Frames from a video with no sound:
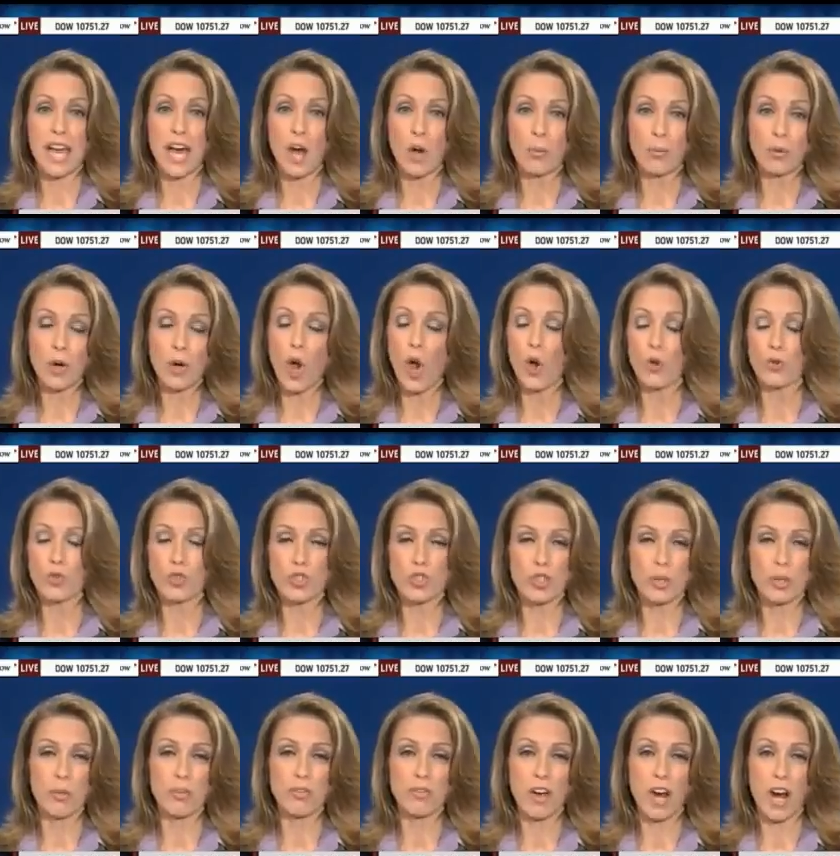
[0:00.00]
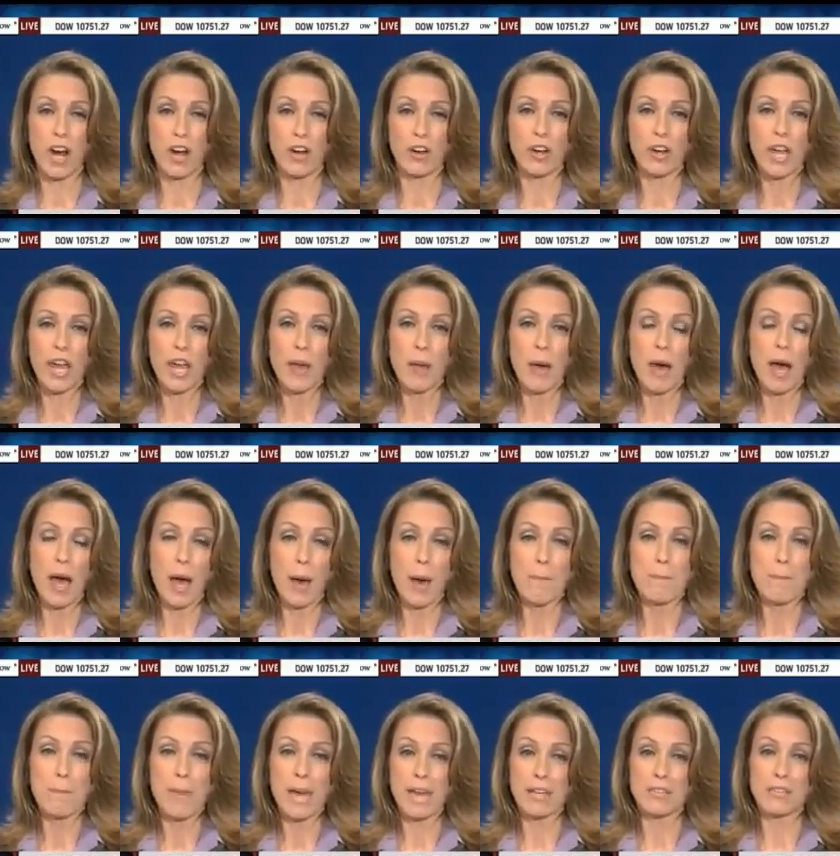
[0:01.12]
to help coach some of our
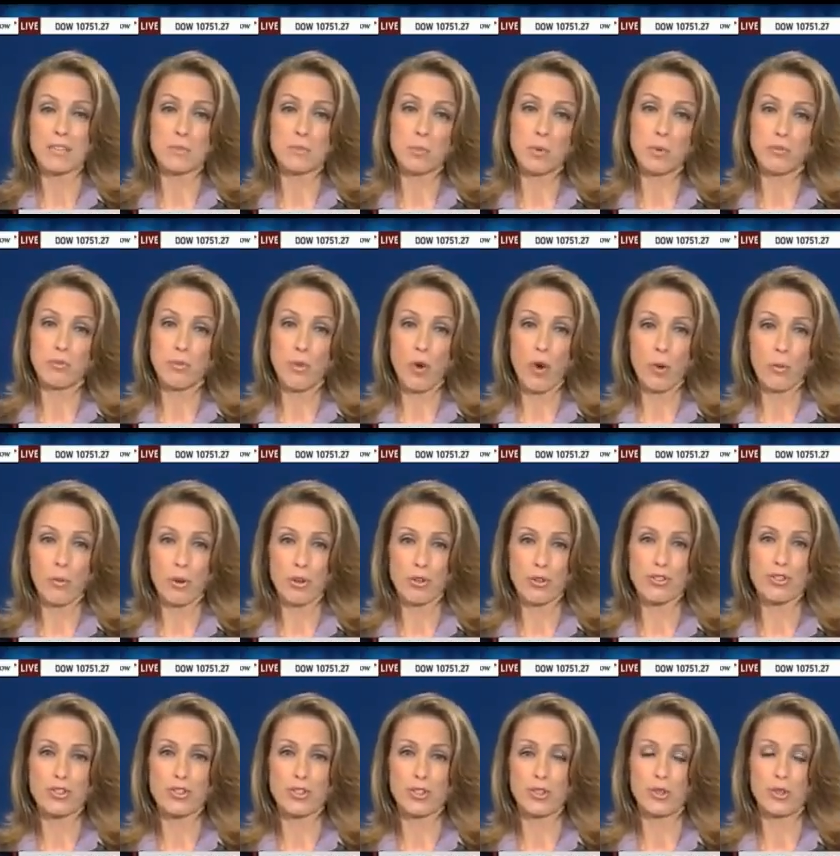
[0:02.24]
best performers